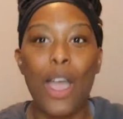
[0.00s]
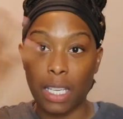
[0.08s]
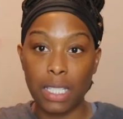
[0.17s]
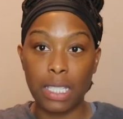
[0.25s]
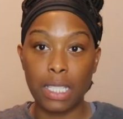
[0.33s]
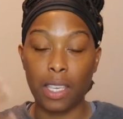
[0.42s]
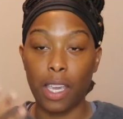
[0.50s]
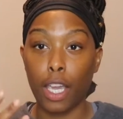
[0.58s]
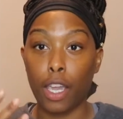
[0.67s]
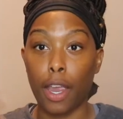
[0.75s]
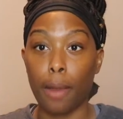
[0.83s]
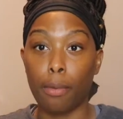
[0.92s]
It's
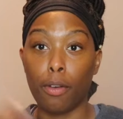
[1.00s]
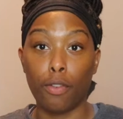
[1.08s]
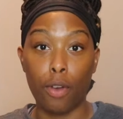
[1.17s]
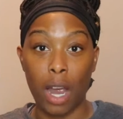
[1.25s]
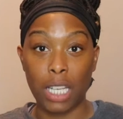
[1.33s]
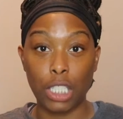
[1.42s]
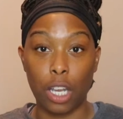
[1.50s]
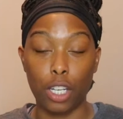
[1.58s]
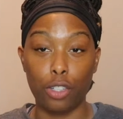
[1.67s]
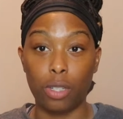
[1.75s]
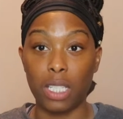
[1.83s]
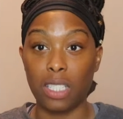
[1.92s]
skincare before I
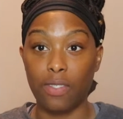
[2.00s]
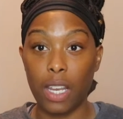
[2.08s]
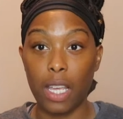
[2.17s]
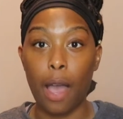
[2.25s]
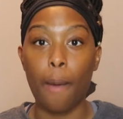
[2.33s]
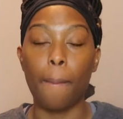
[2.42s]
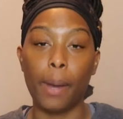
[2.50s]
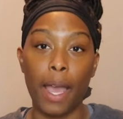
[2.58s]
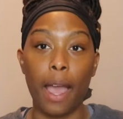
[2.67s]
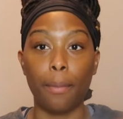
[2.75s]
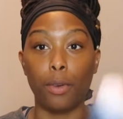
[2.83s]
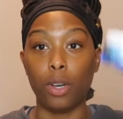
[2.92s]
started doing this video,
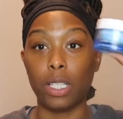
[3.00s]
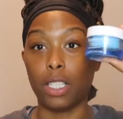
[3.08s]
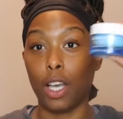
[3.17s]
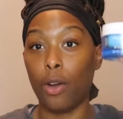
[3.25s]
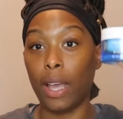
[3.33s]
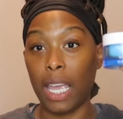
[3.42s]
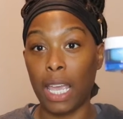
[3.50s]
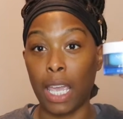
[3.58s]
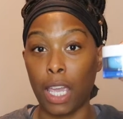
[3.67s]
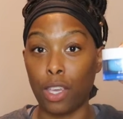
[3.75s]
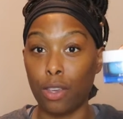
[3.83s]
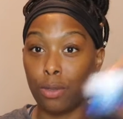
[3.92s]
but I'm going to go ahead
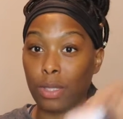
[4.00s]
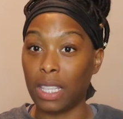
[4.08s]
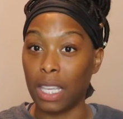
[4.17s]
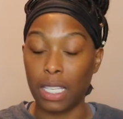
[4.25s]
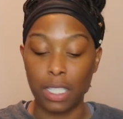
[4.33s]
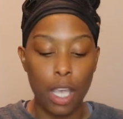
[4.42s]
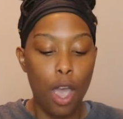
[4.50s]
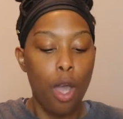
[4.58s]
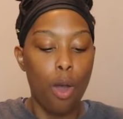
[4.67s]
and use this